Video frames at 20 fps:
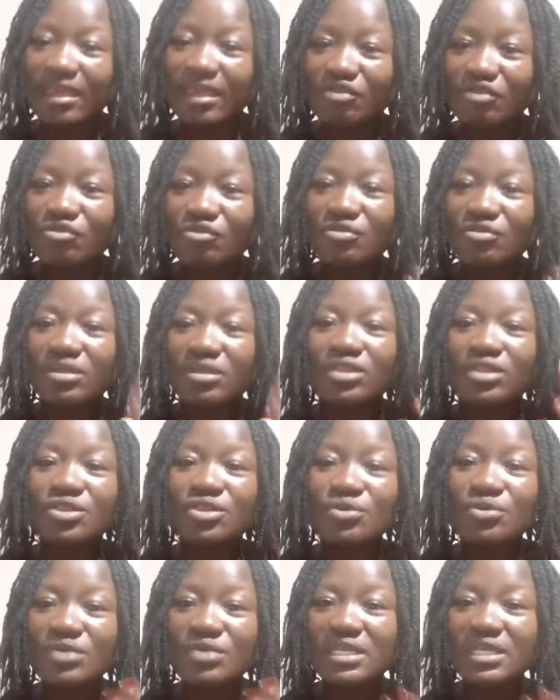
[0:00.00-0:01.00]
every
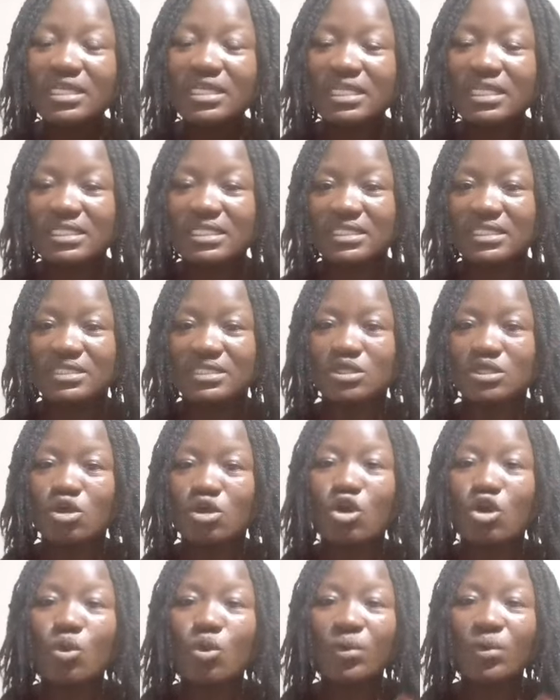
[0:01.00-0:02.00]
3 days,
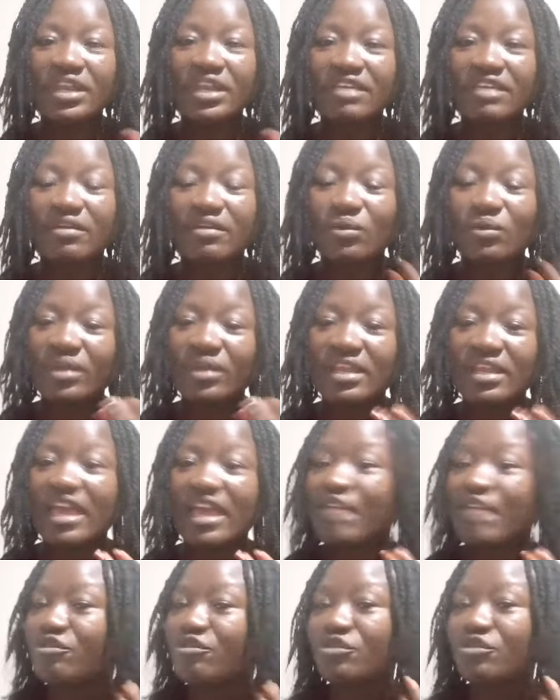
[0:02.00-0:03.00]
or when
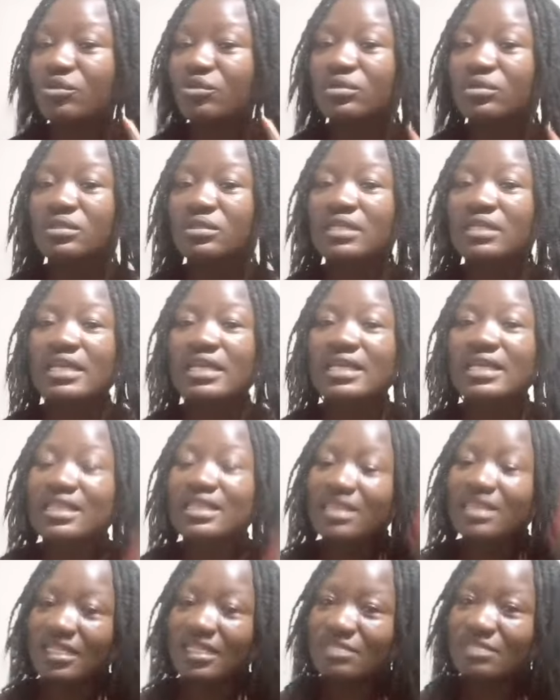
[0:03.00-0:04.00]
I feel
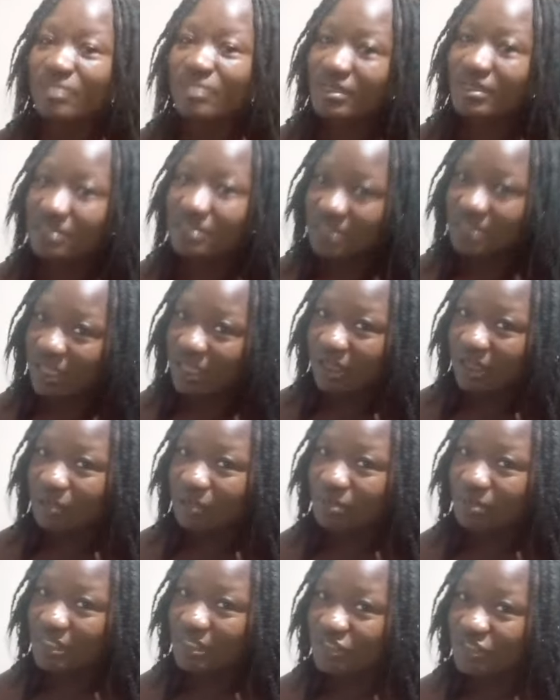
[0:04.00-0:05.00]
that my
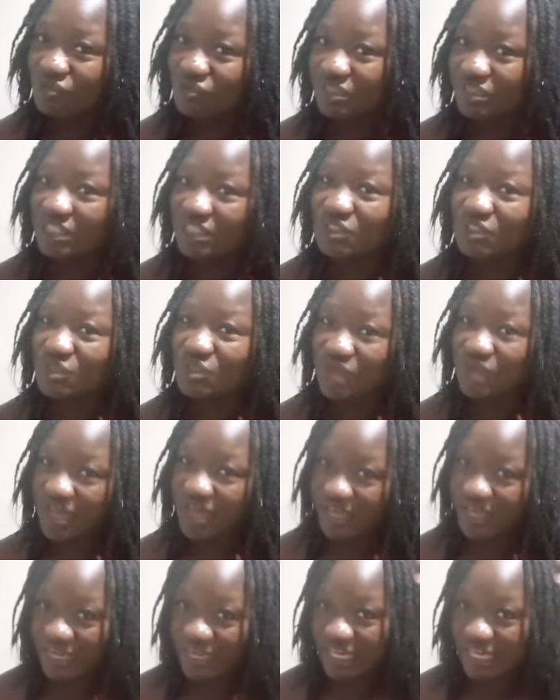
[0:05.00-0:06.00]
scalp is really
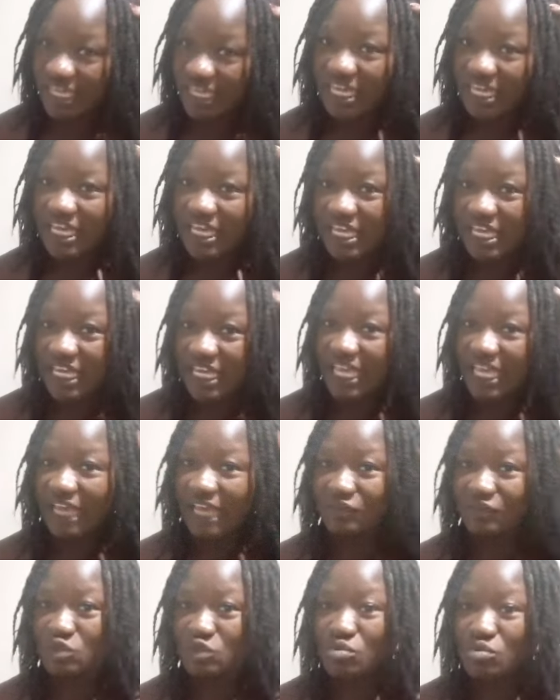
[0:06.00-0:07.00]
dry and I
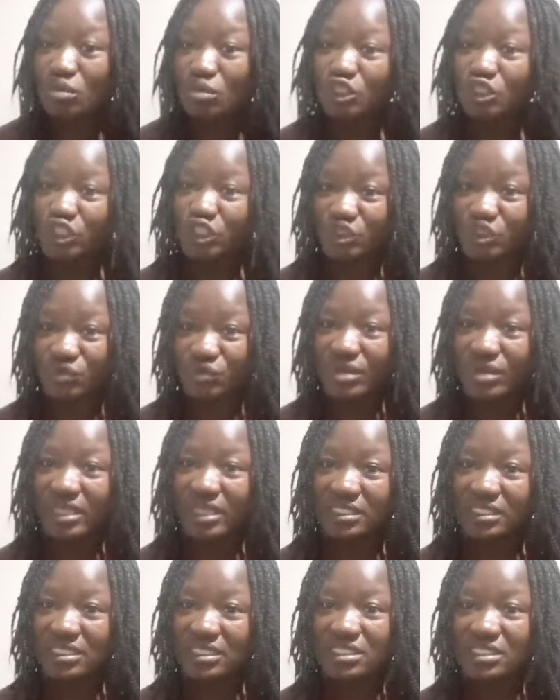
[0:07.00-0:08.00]
have to
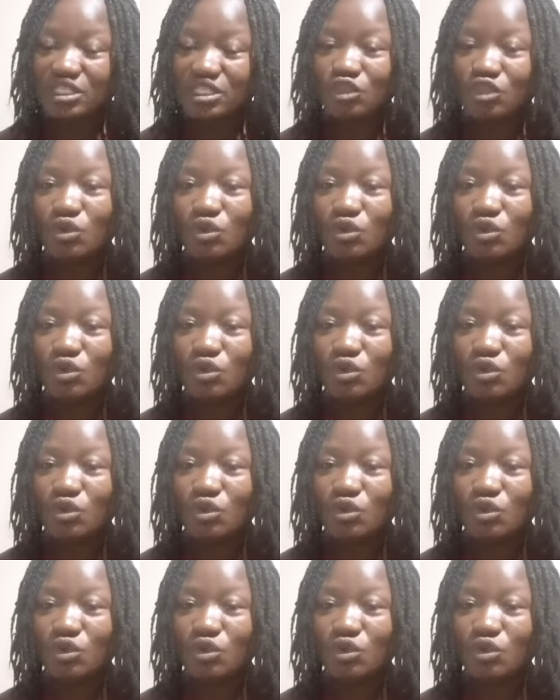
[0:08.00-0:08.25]
moisturize it.